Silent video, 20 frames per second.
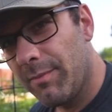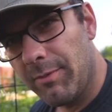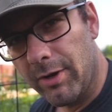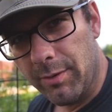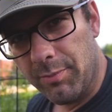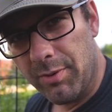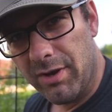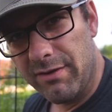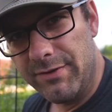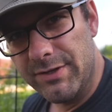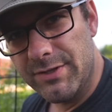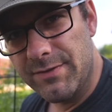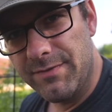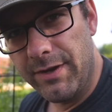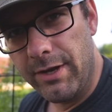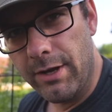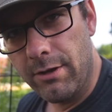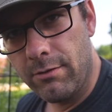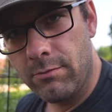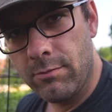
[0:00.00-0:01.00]
in a previous
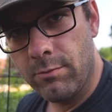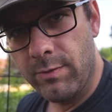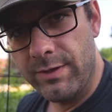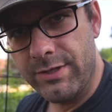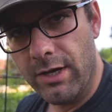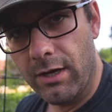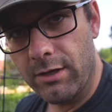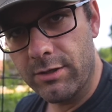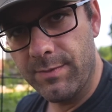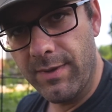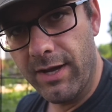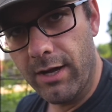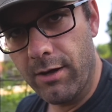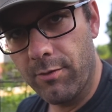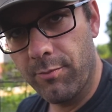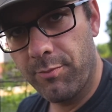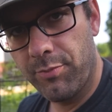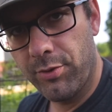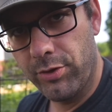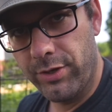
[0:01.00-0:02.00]
video, we talked
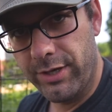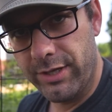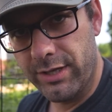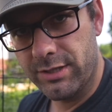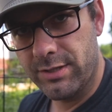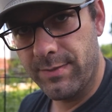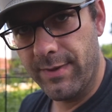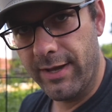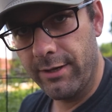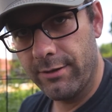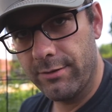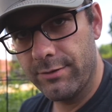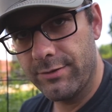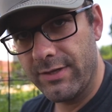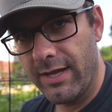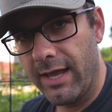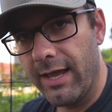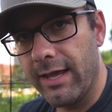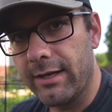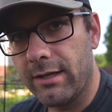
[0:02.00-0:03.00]
about pruning the tomatoes
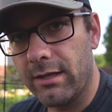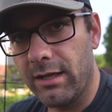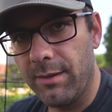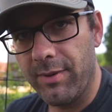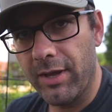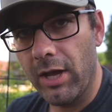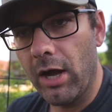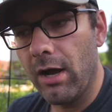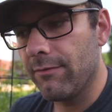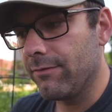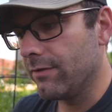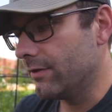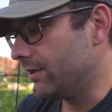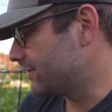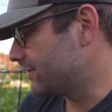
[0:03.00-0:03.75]
and clipping off the